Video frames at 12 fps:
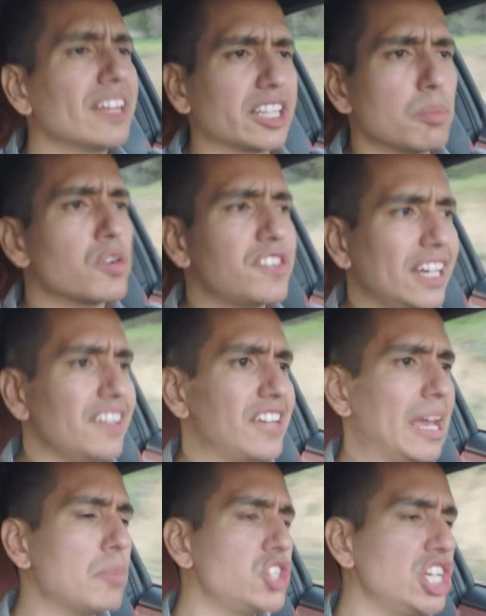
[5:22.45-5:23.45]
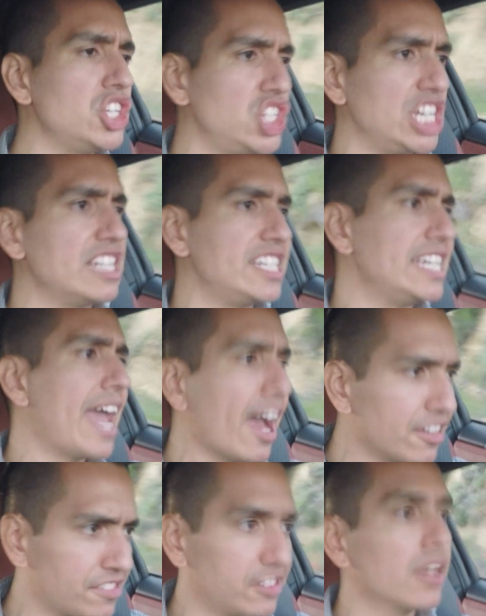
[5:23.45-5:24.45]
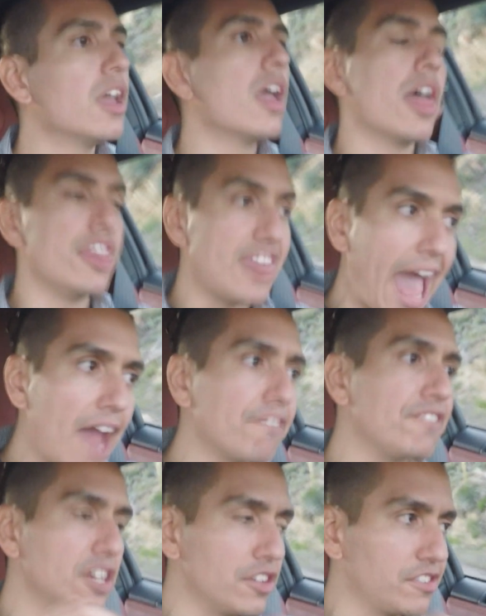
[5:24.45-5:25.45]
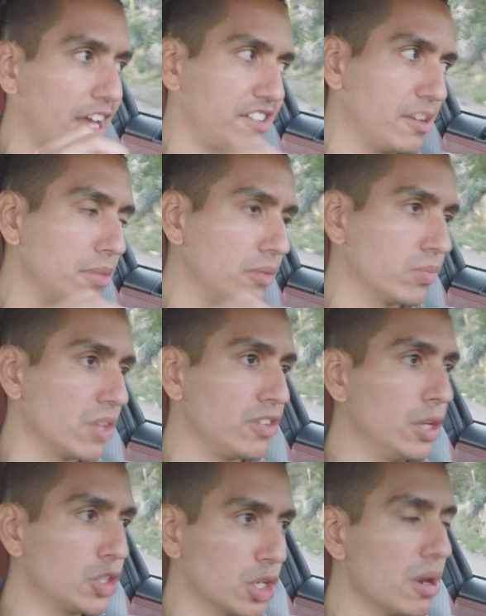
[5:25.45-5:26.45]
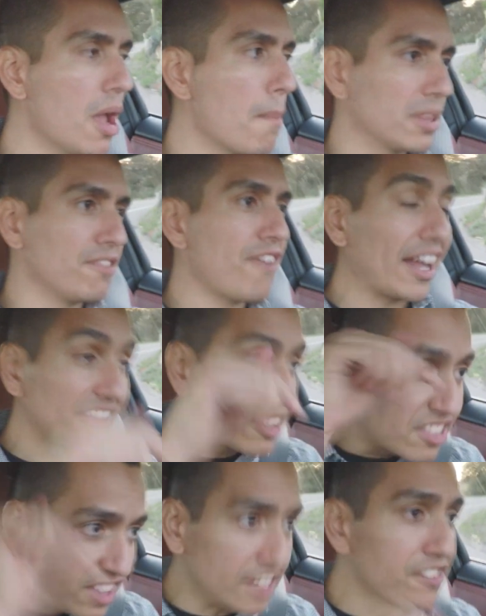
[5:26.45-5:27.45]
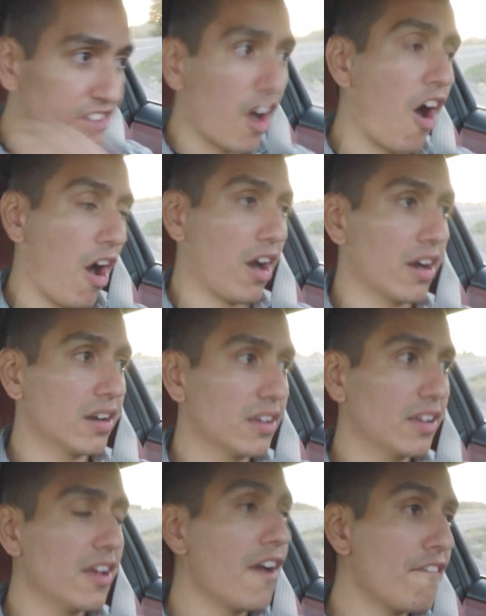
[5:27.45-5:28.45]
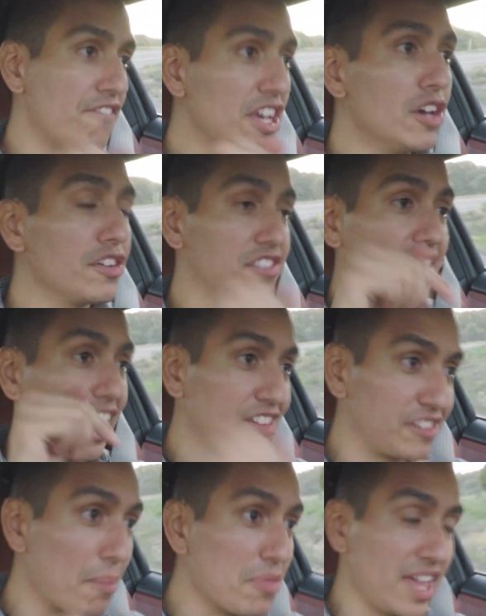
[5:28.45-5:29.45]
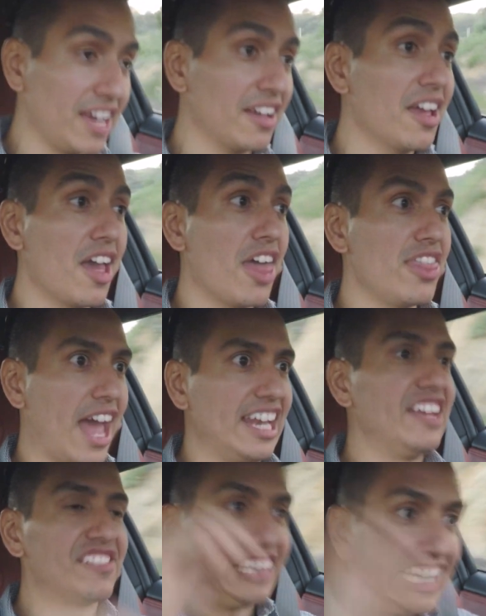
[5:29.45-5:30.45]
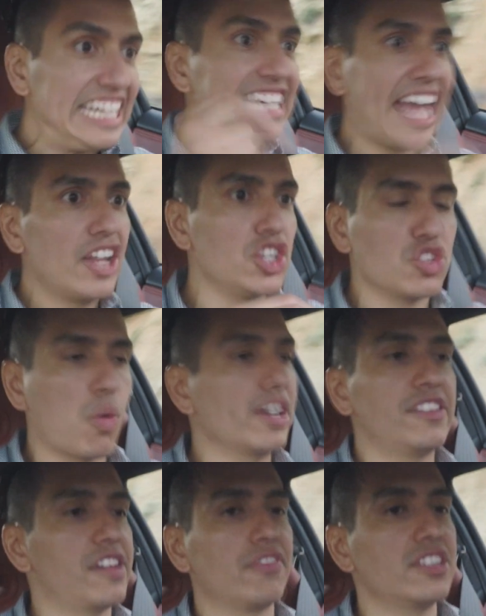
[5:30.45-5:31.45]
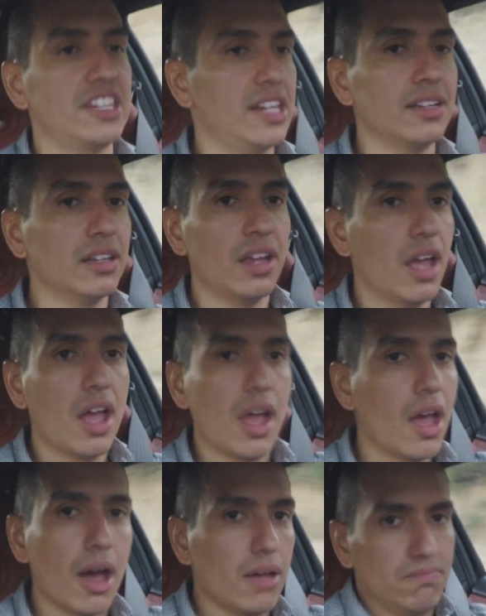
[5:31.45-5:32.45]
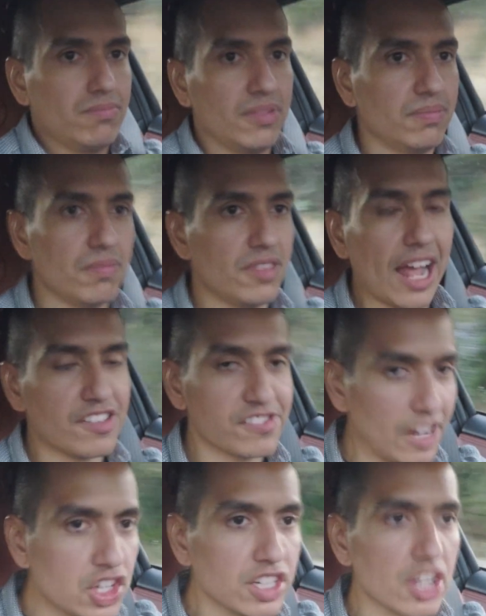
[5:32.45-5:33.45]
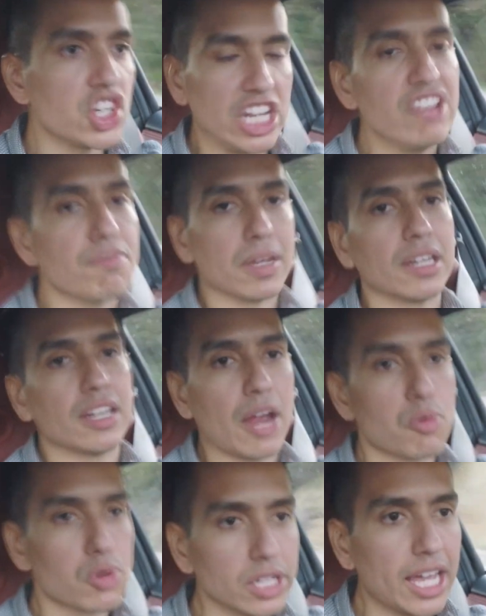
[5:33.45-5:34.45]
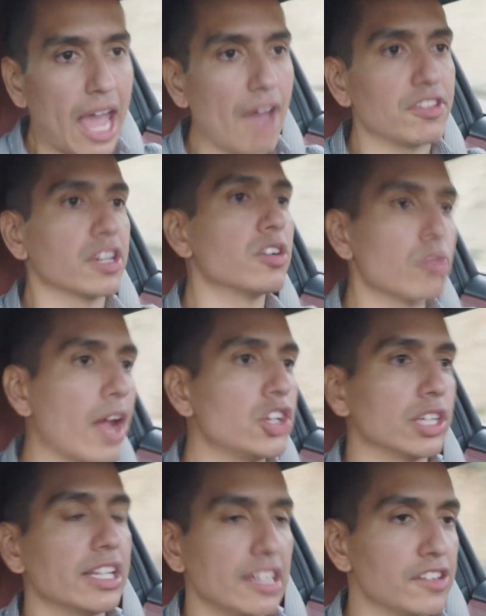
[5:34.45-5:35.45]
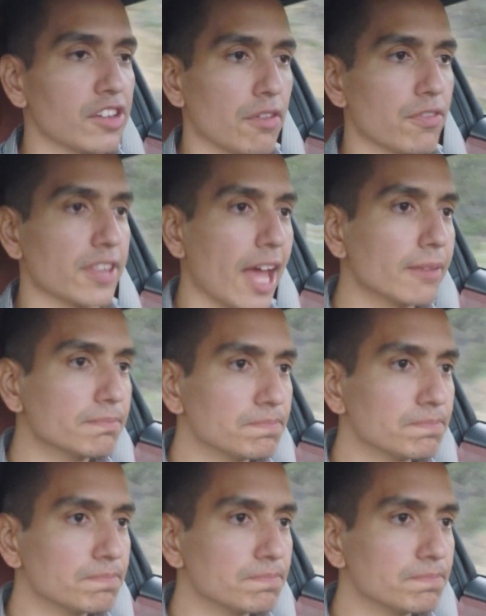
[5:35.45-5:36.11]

like the Mercedes-AMG GT-S, that feels like something from the future, but the fact that this car feels like something that is leading edge in 2017, that's such an achievement, and I really have to congratulate Nissan for that.